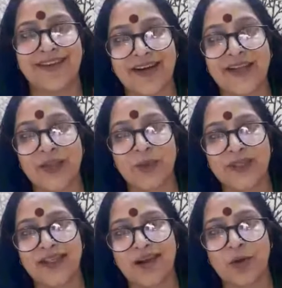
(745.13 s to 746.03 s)
Rarely
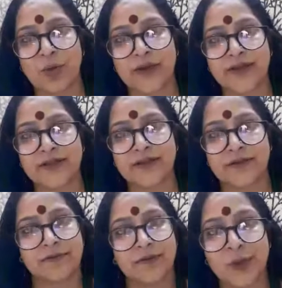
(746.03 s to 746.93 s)
we think about it.
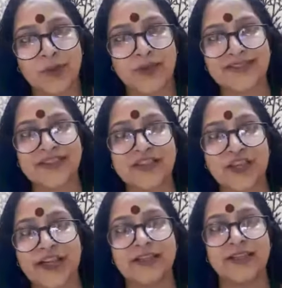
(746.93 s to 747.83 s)
We only see
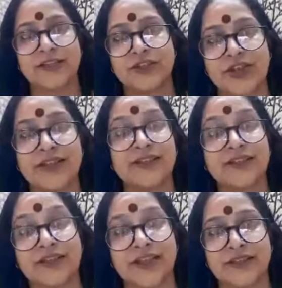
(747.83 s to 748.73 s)
change and change
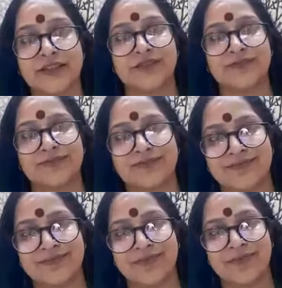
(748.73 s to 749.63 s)
and change.
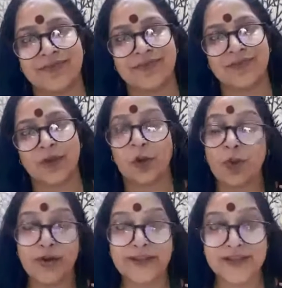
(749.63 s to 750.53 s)

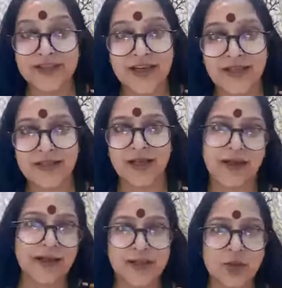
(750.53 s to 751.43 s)
Oh, it's change.
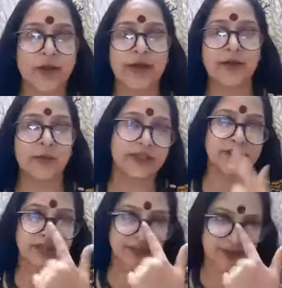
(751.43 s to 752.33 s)
Let's go ahead with the
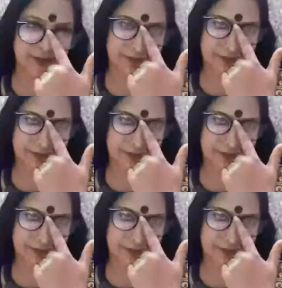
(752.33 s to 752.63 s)
change.